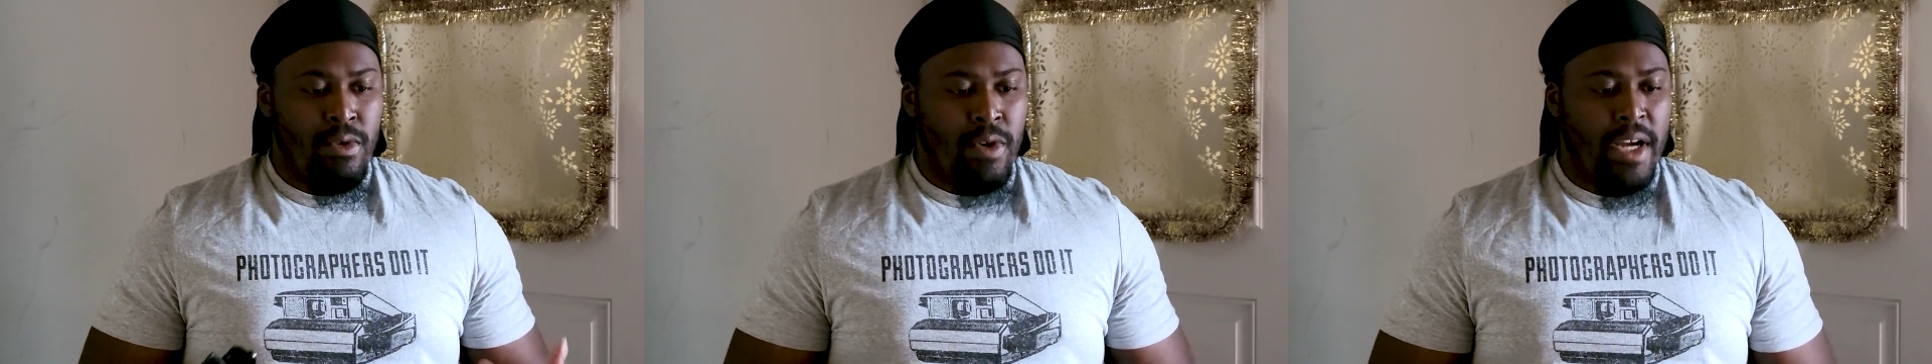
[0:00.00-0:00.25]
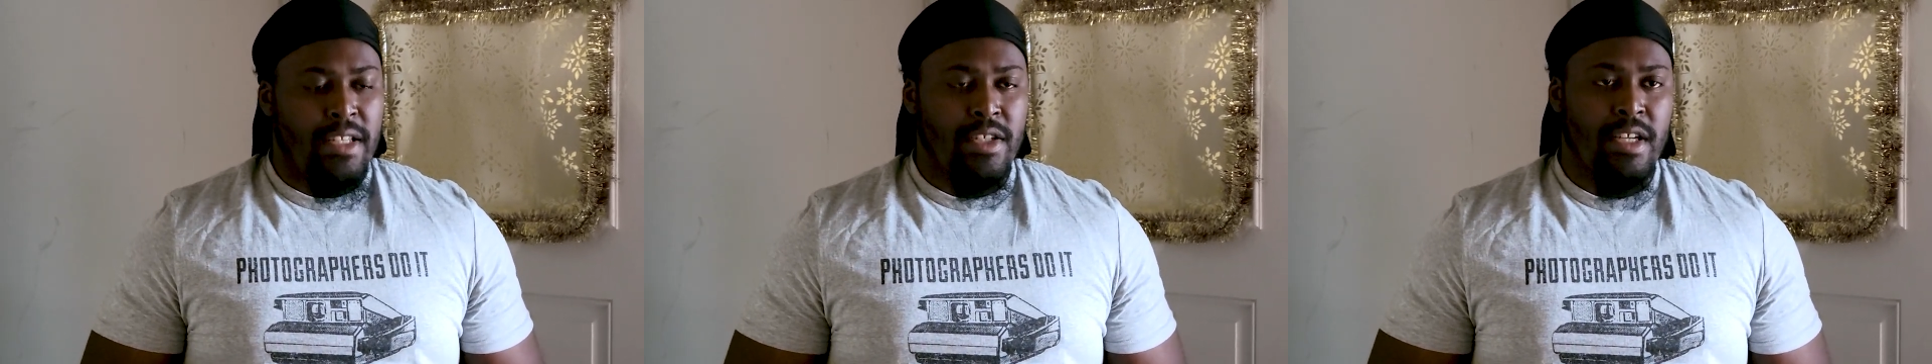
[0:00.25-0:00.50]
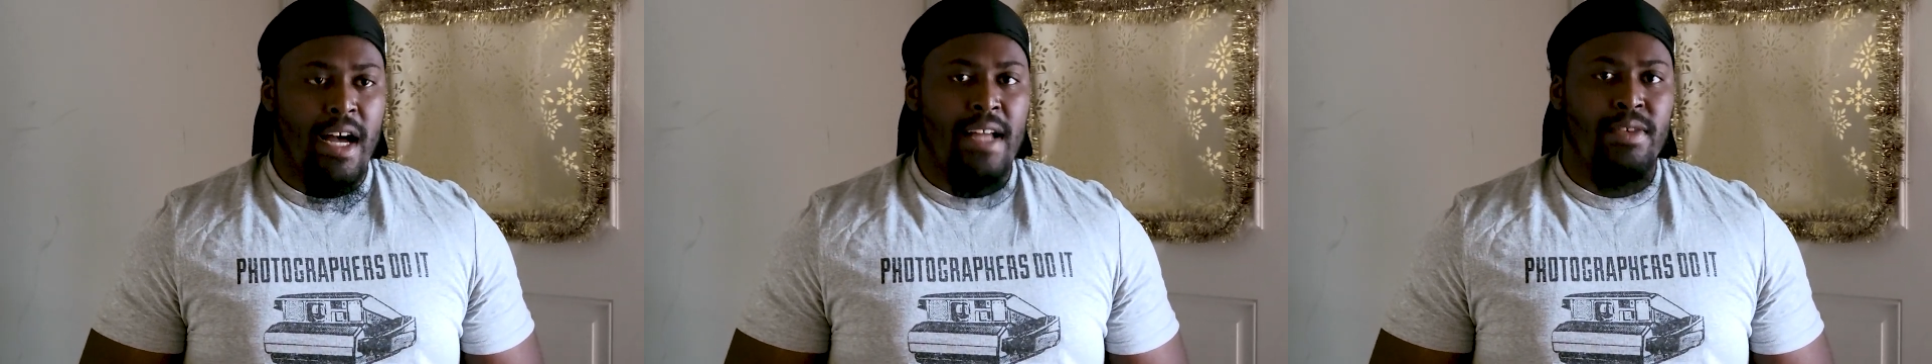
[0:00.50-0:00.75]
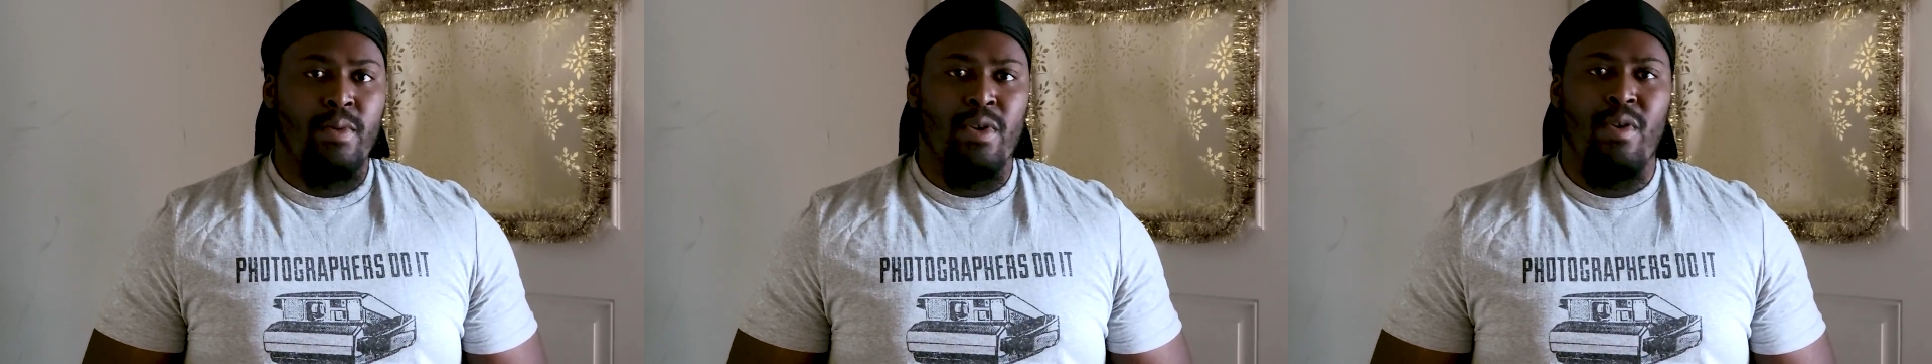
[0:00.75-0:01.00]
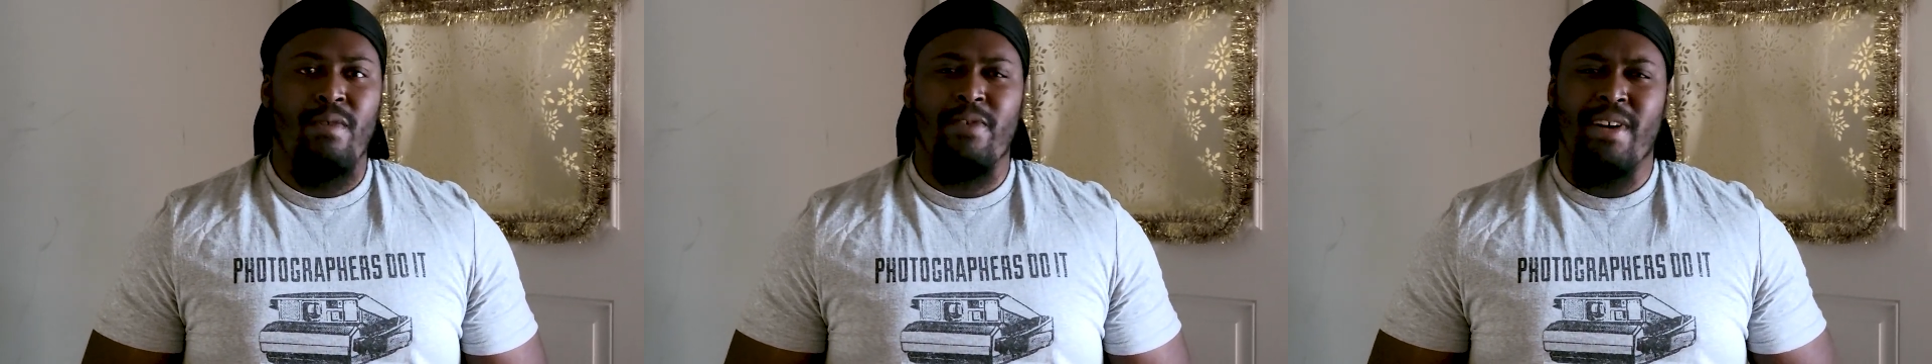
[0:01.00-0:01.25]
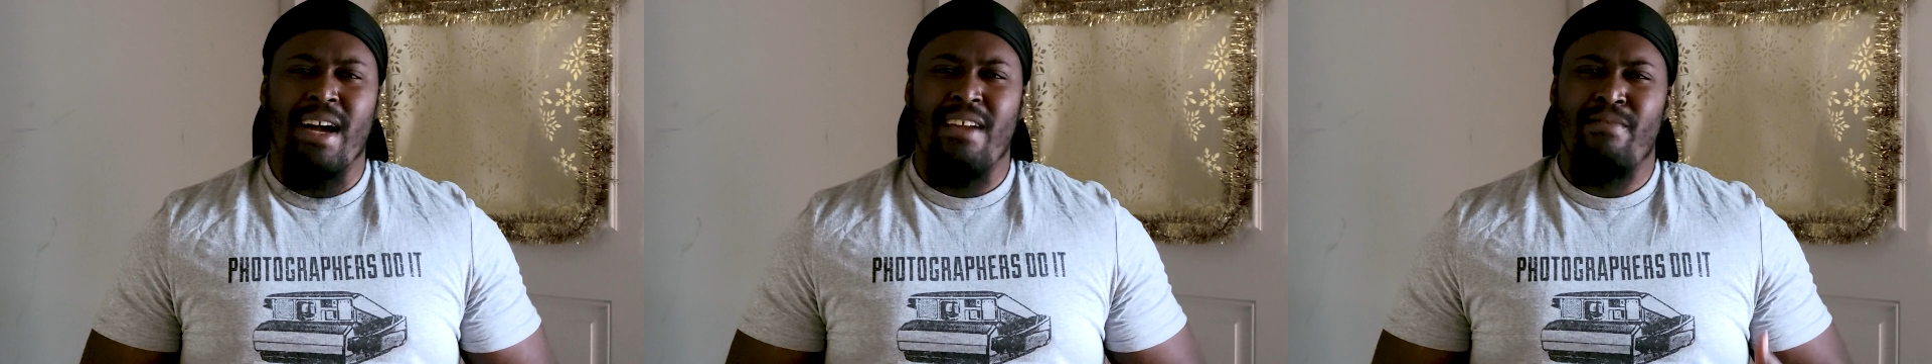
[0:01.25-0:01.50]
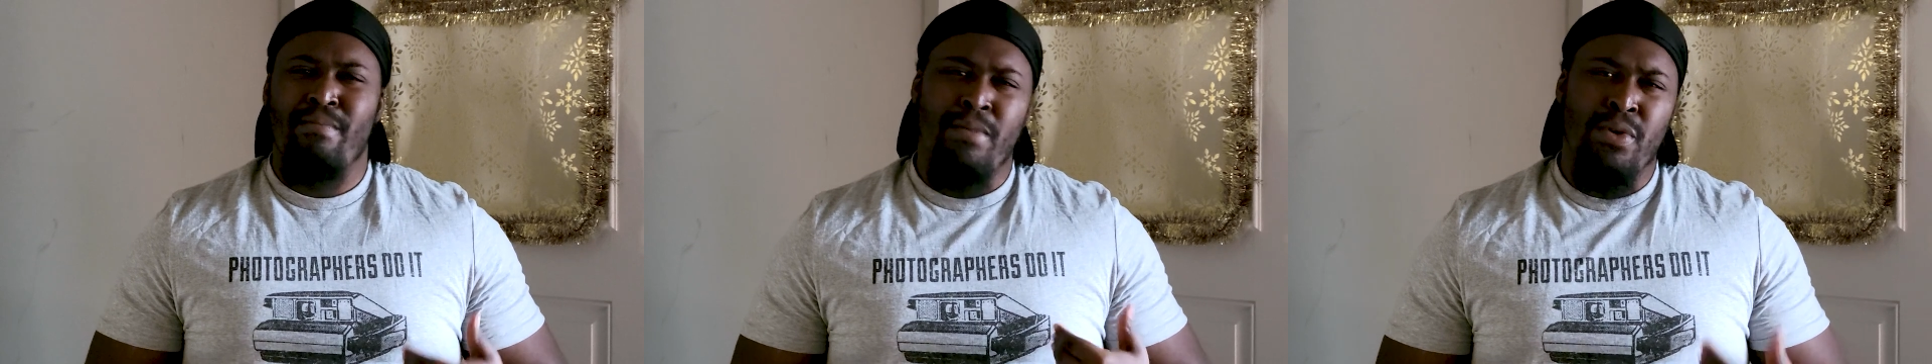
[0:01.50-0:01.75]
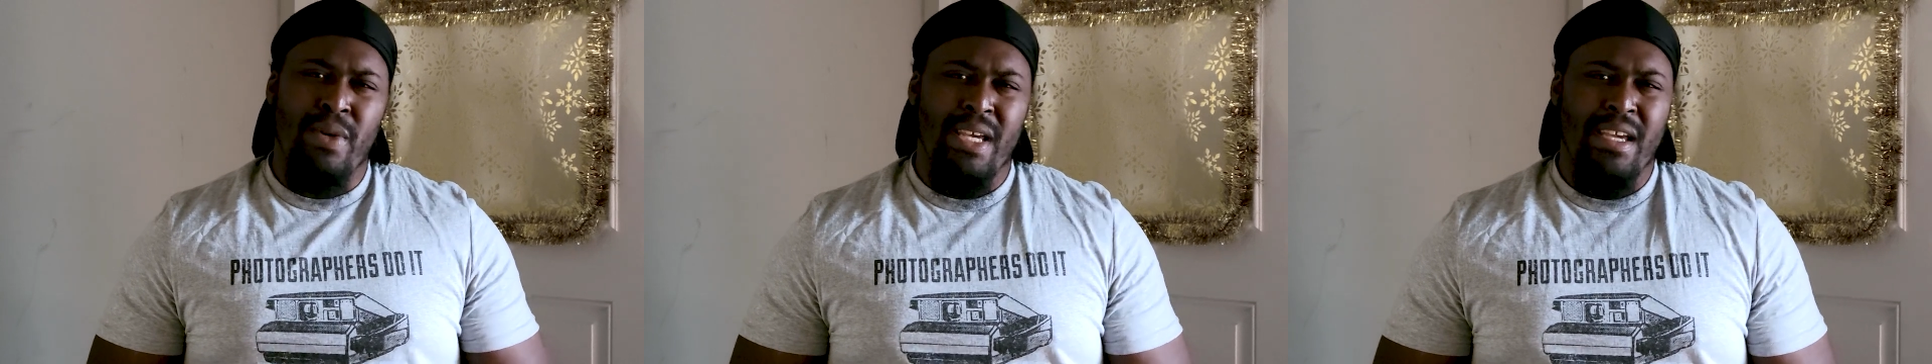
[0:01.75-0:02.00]
great shots. We're going for kind of
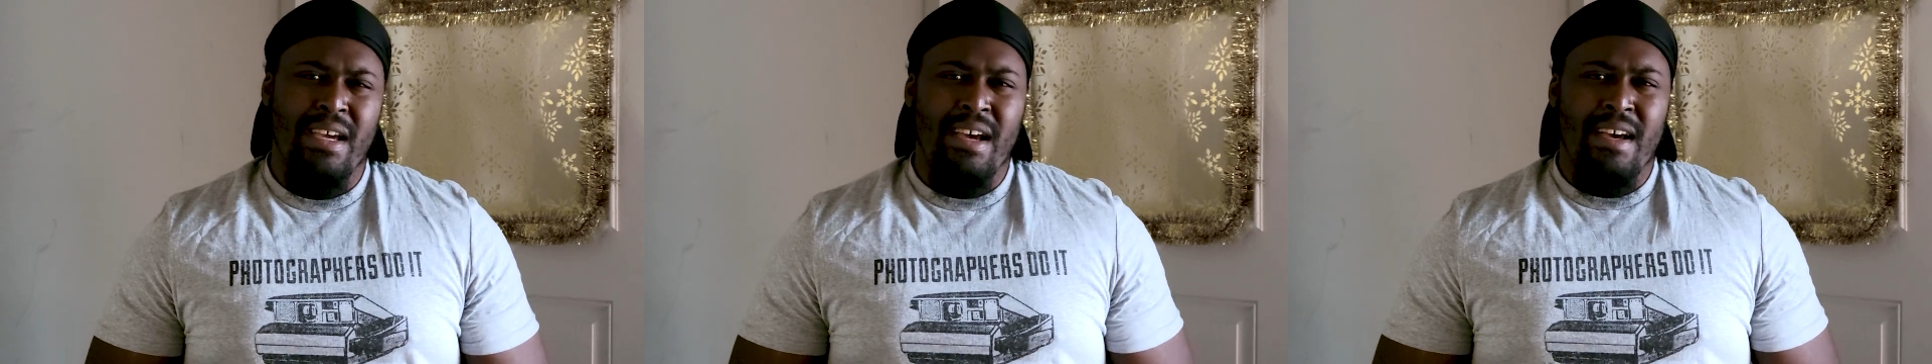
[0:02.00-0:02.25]
moody